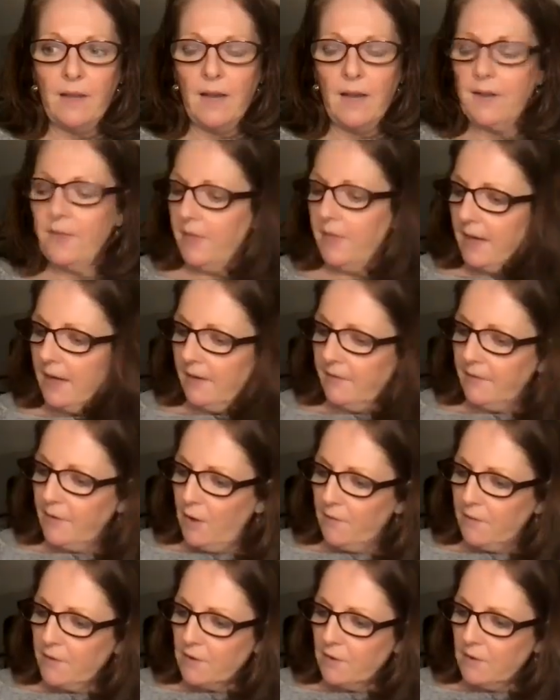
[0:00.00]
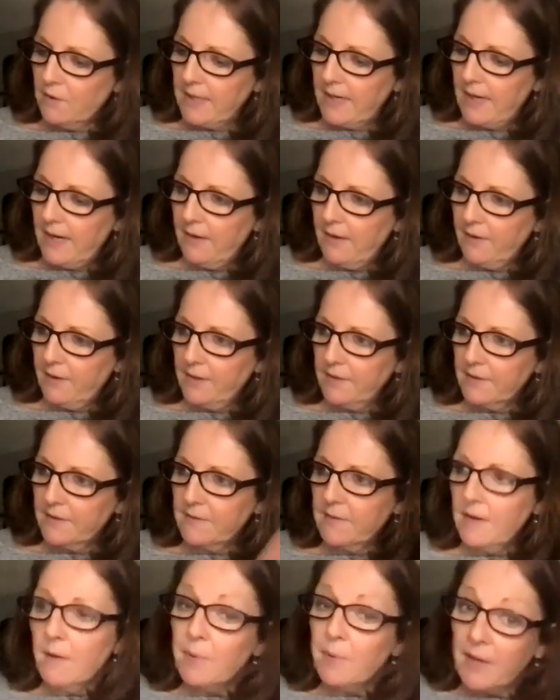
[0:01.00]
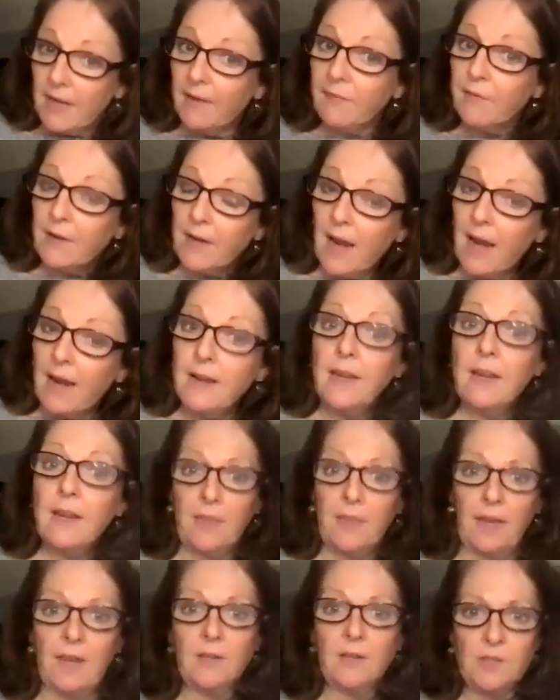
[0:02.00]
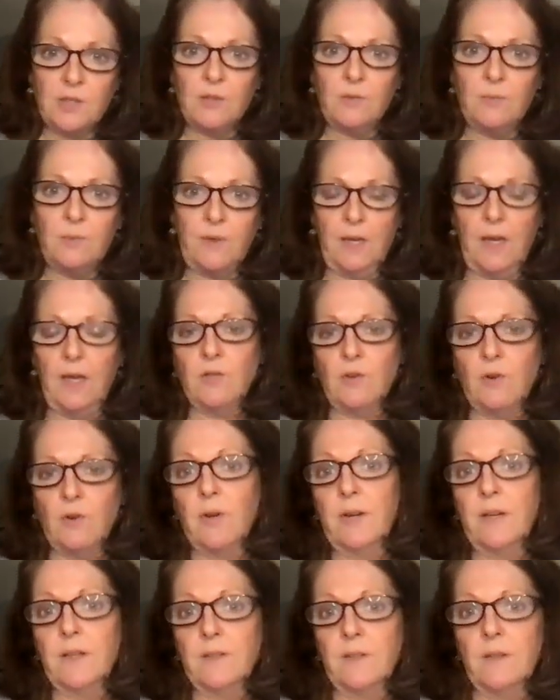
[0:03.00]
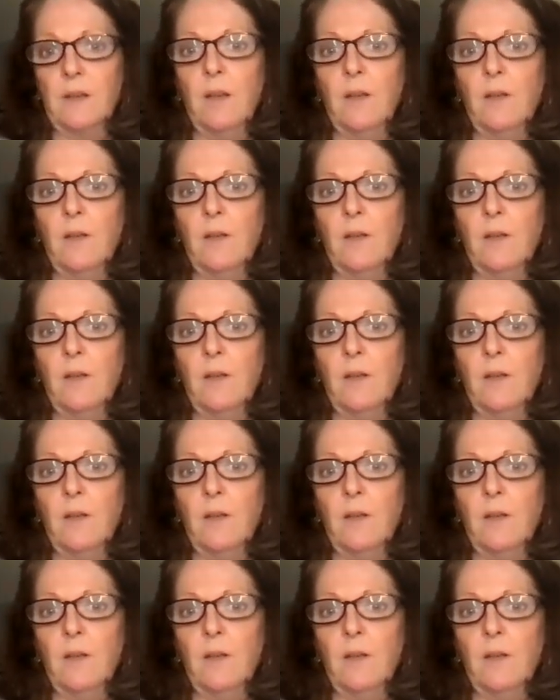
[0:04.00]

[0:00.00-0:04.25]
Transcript: I think I've covered all the areas, but anything to do with HR is I